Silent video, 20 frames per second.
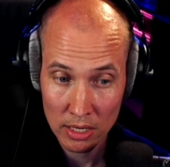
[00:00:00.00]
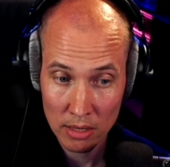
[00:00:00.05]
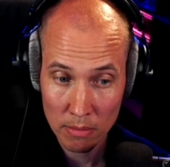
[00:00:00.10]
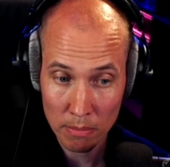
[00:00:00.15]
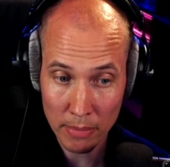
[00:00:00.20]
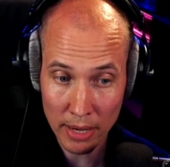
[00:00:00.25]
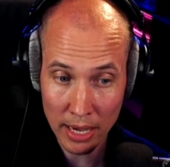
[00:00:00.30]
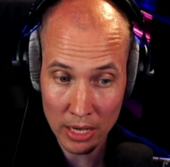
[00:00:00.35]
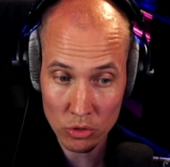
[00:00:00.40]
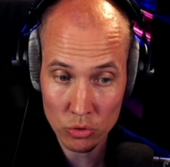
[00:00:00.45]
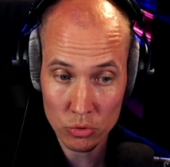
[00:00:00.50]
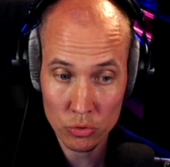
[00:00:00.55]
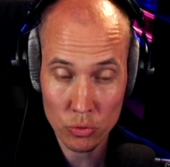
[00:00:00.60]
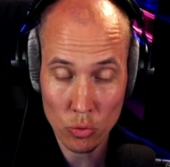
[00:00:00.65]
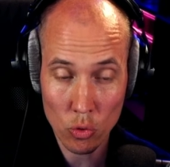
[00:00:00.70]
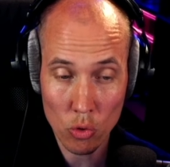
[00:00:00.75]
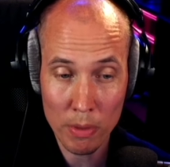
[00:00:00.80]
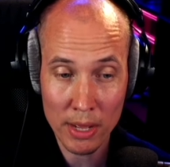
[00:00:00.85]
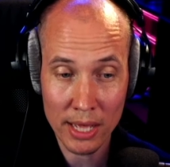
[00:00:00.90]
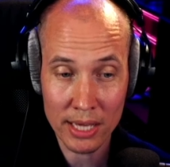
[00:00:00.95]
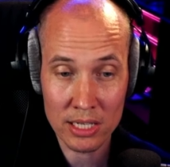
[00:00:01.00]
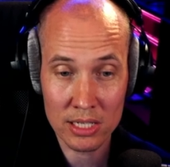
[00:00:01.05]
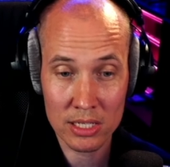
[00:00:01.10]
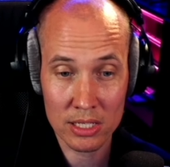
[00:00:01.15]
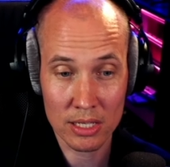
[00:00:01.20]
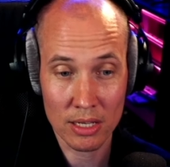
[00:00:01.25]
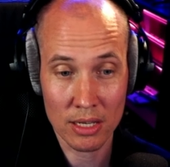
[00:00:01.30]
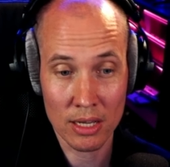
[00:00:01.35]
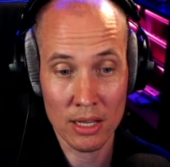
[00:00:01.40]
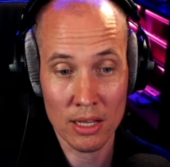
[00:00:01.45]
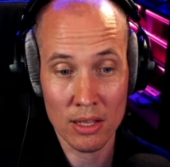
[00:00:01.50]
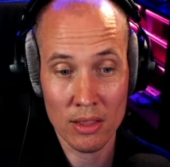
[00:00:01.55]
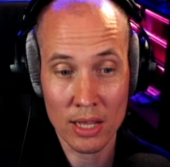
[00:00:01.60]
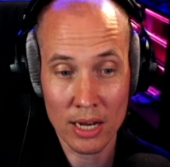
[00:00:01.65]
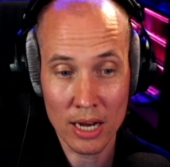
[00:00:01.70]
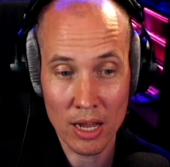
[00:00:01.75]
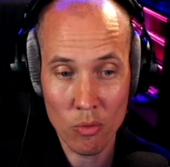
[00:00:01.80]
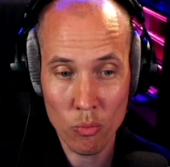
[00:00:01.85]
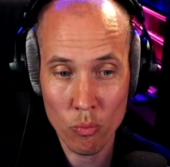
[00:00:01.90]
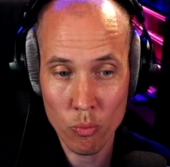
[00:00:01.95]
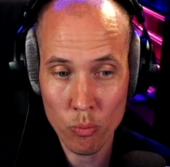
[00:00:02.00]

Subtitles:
minor drawbacks that I